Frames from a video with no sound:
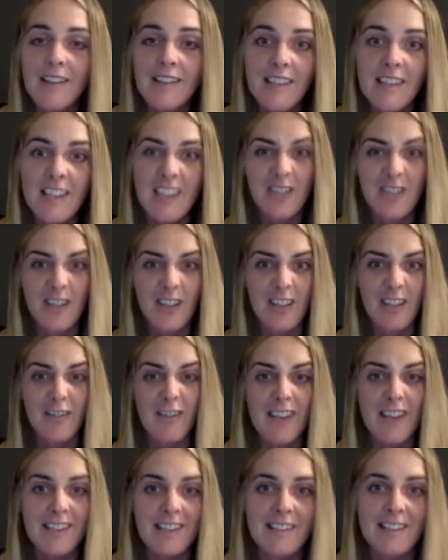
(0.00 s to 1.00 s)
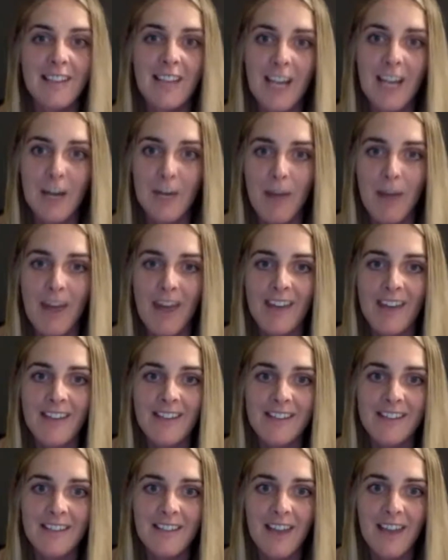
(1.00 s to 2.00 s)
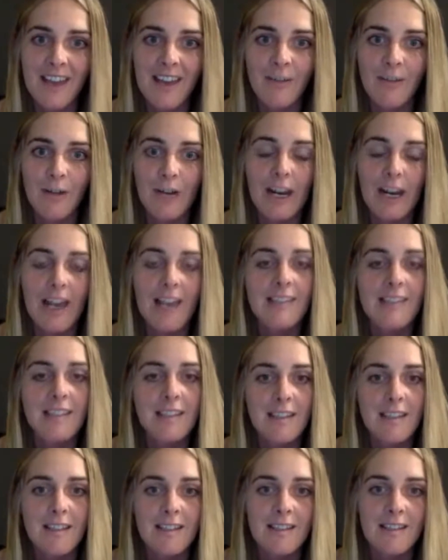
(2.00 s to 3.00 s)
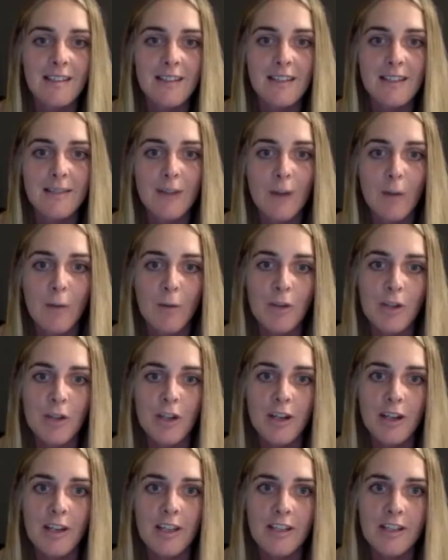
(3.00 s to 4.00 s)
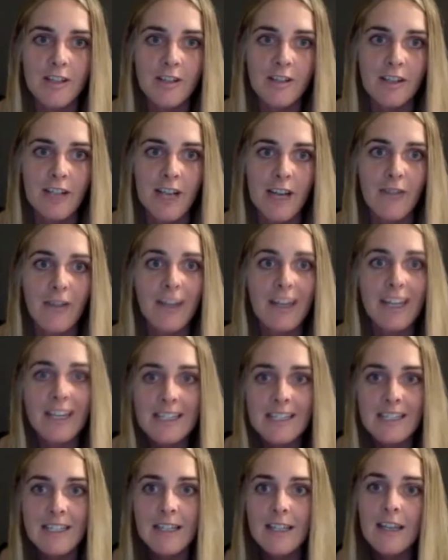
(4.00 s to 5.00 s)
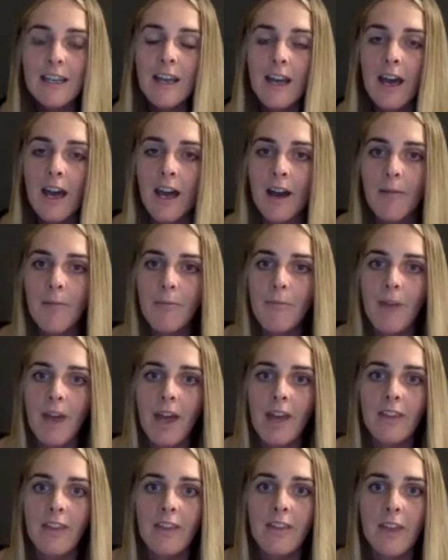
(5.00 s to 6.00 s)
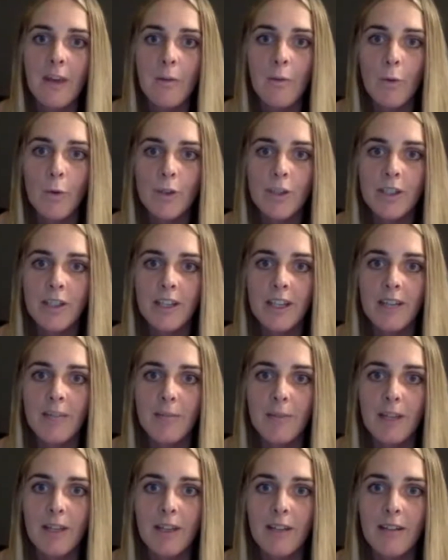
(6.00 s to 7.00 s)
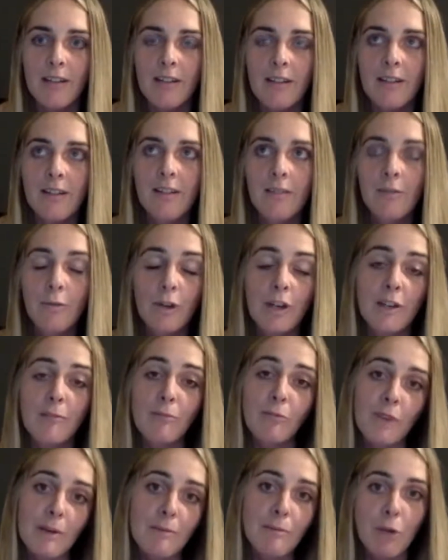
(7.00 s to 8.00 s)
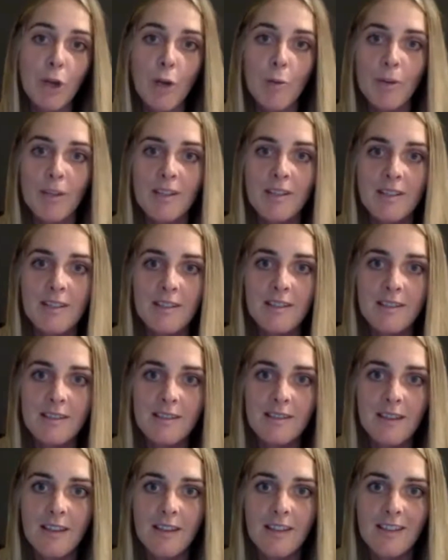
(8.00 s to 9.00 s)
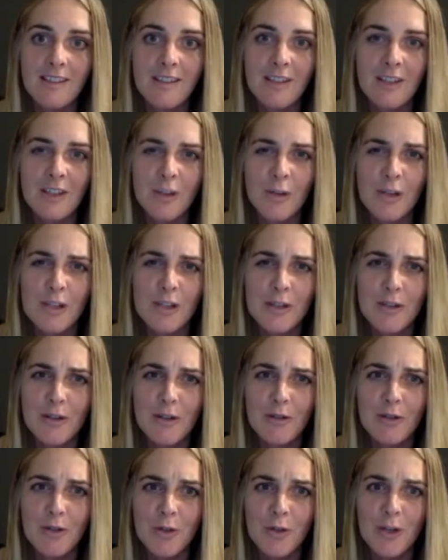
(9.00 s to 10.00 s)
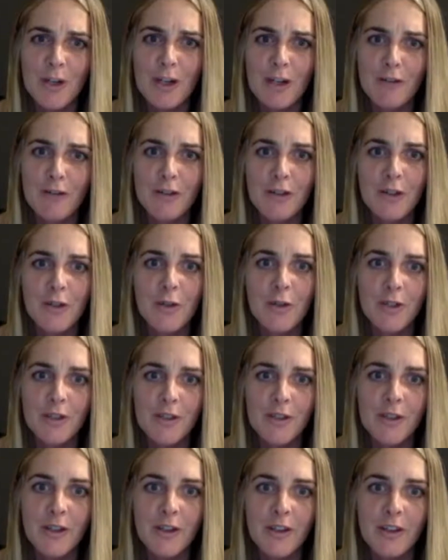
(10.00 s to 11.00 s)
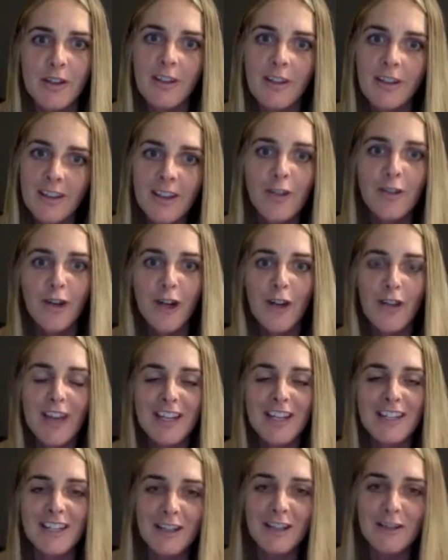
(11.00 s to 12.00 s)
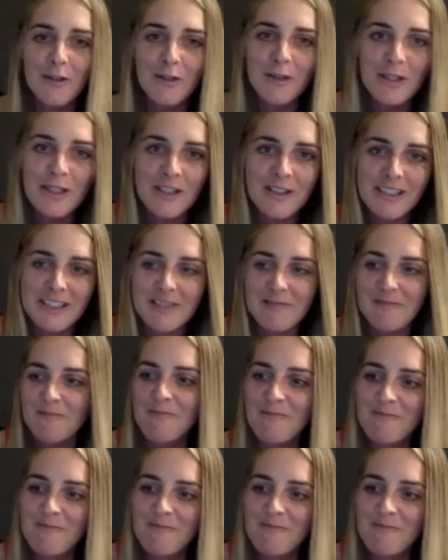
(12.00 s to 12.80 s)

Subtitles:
seeing sort of their faces light up at realizing these opportunities to recover heat, and that water can be repurposed is always a real joy of the tour. So you've got that to look forward to.